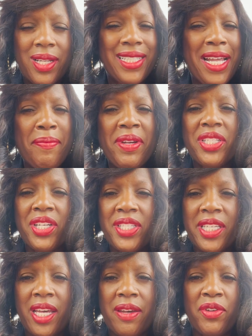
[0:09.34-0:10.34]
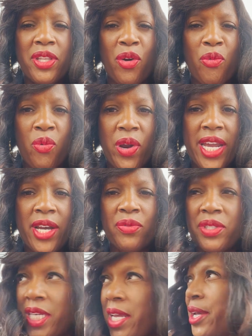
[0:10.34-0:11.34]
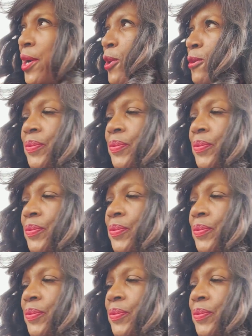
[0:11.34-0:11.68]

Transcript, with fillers: Let me just give you the real deal